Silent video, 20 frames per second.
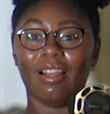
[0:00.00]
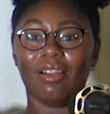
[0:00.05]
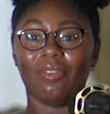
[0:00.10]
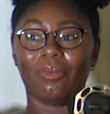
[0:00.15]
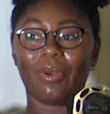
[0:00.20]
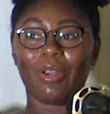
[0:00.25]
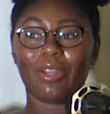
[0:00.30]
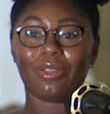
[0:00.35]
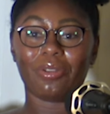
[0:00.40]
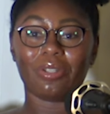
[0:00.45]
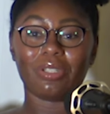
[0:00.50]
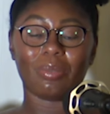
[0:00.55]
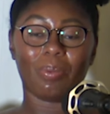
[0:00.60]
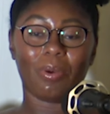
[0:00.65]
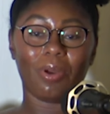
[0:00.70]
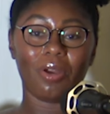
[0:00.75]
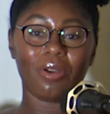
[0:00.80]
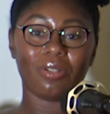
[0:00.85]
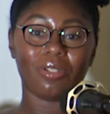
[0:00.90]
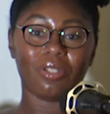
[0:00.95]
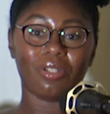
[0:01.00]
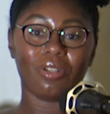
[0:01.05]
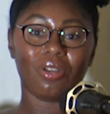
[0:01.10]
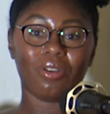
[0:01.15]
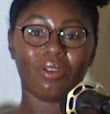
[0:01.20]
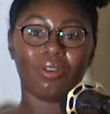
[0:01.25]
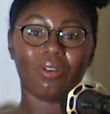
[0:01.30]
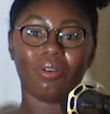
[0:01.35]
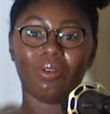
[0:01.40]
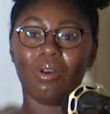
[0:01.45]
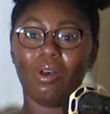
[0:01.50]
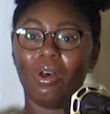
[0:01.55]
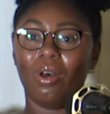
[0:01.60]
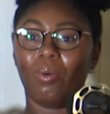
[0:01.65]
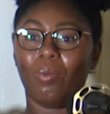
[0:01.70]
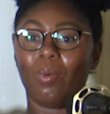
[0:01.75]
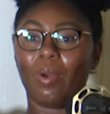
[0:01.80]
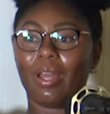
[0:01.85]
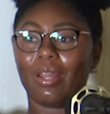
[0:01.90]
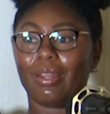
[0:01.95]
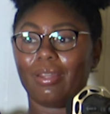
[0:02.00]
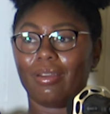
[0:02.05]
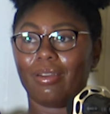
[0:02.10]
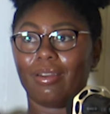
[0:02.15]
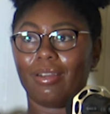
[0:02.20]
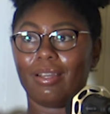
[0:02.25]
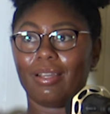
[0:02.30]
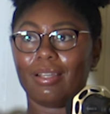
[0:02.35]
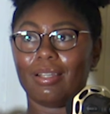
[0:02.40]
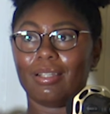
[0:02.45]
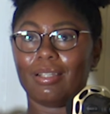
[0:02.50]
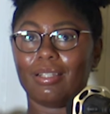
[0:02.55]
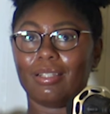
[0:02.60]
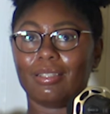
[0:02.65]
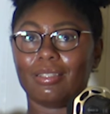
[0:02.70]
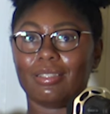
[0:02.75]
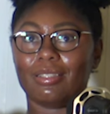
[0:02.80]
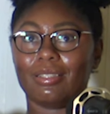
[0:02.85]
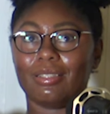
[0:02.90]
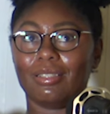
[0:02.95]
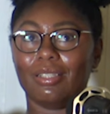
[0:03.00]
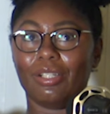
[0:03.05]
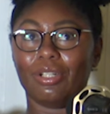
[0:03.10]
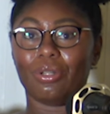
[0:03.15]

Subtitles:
whether it's personal, whether it's,